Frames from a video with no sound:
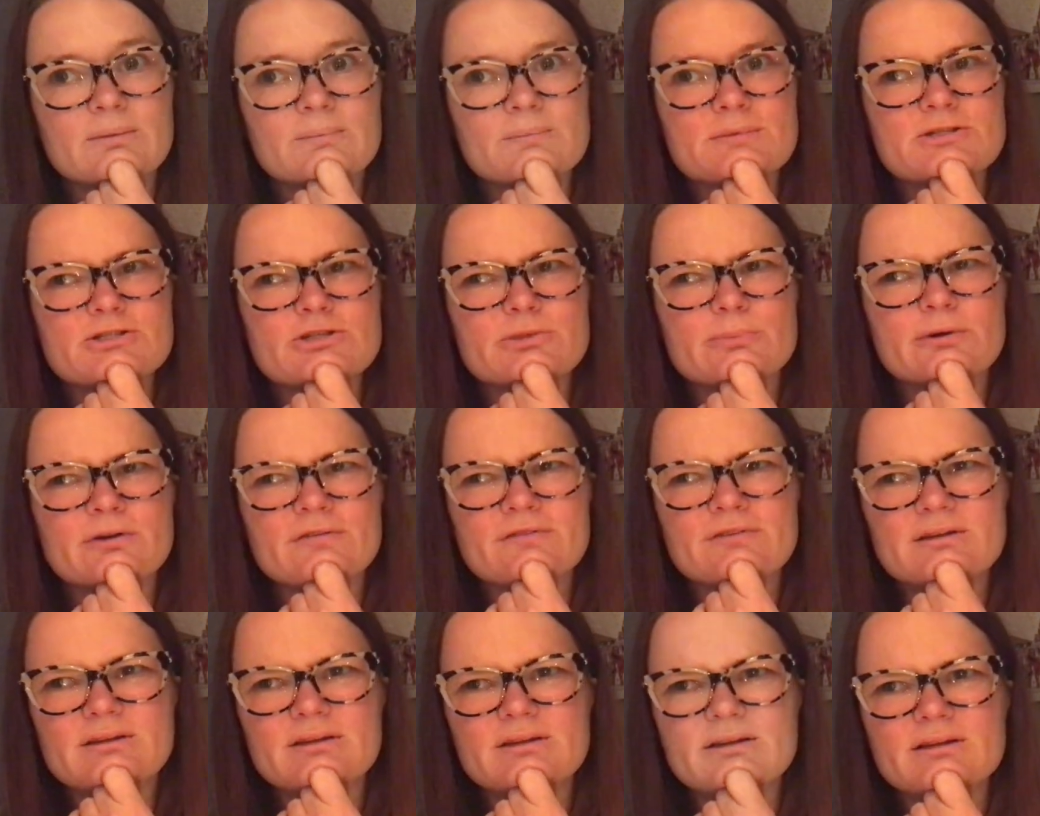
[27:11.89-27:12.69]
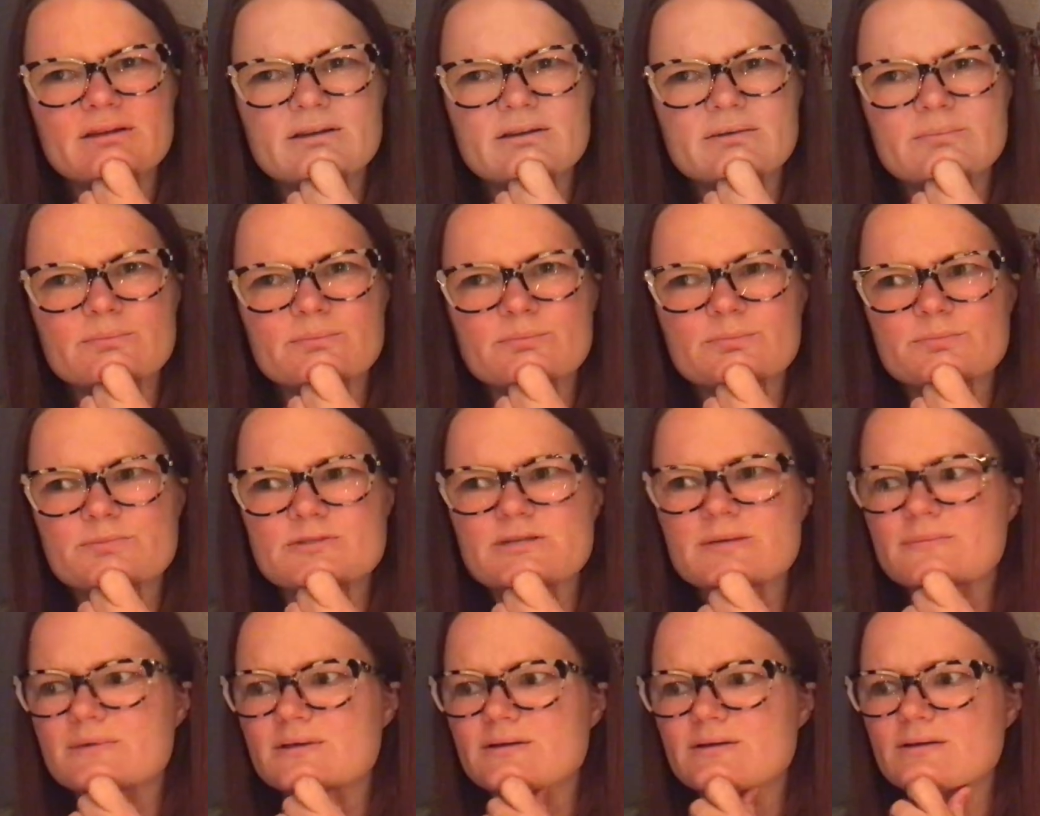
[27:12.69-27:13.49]
Mr. Perfectly
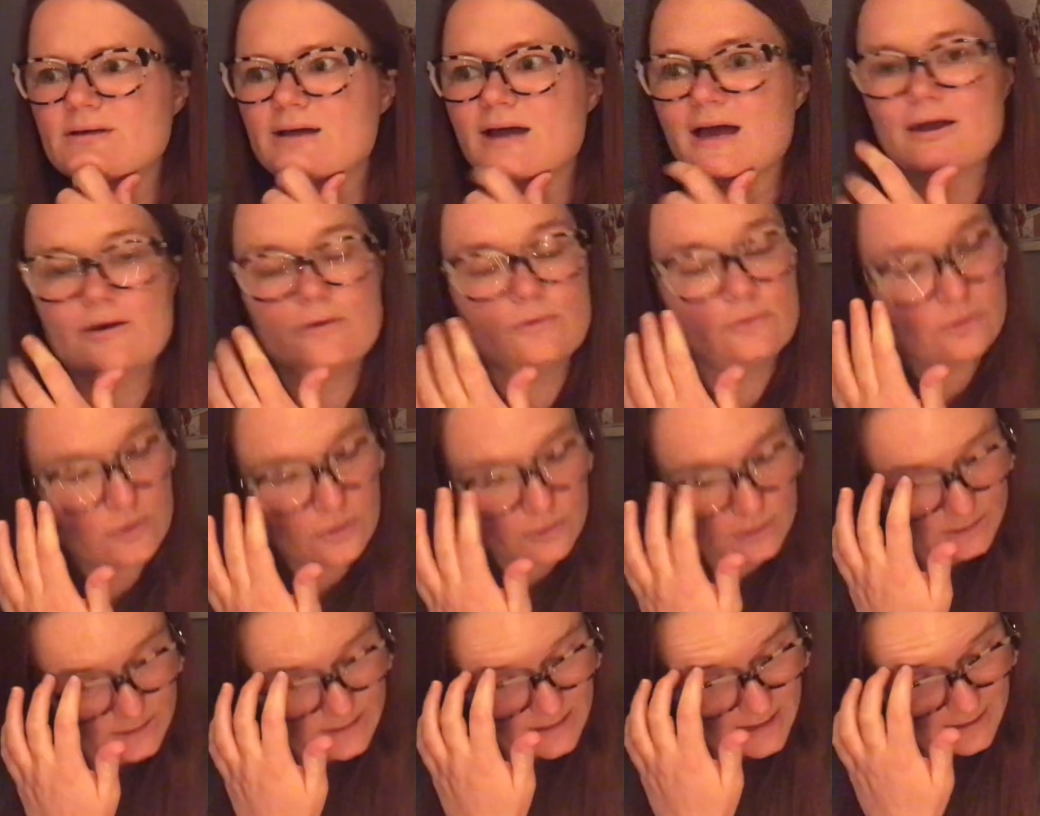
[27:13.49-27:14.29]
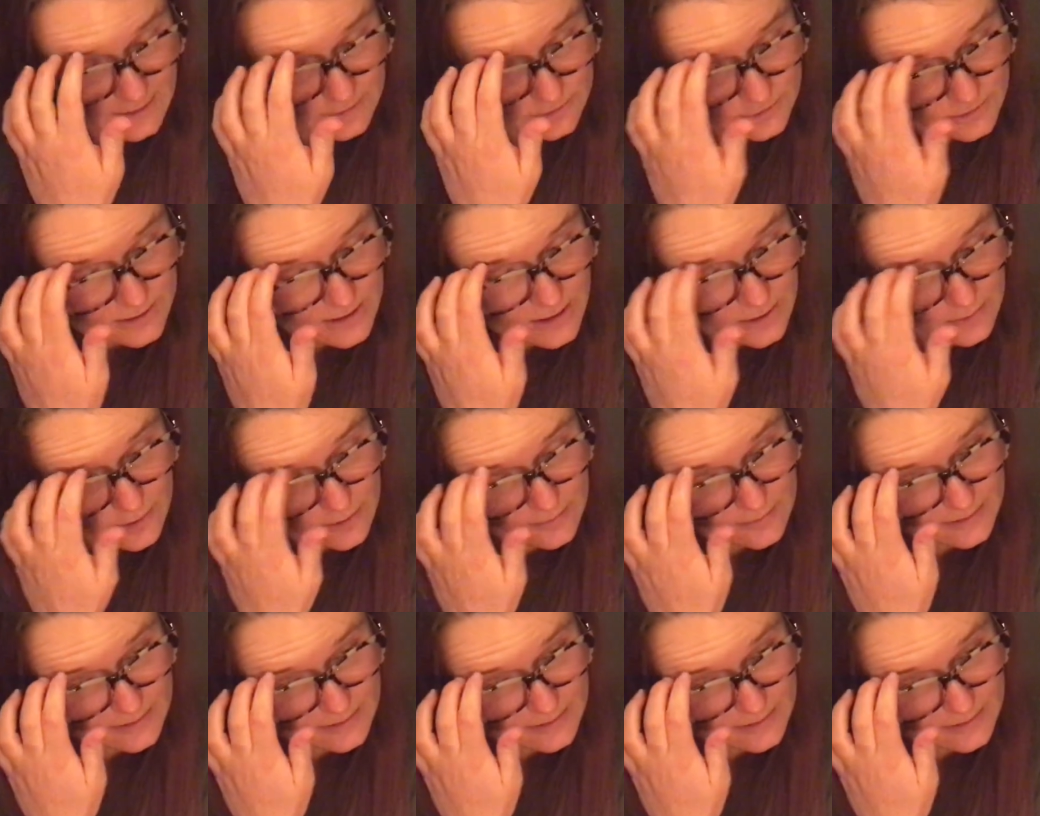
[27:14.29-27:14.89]
something. I don't know the titles all that well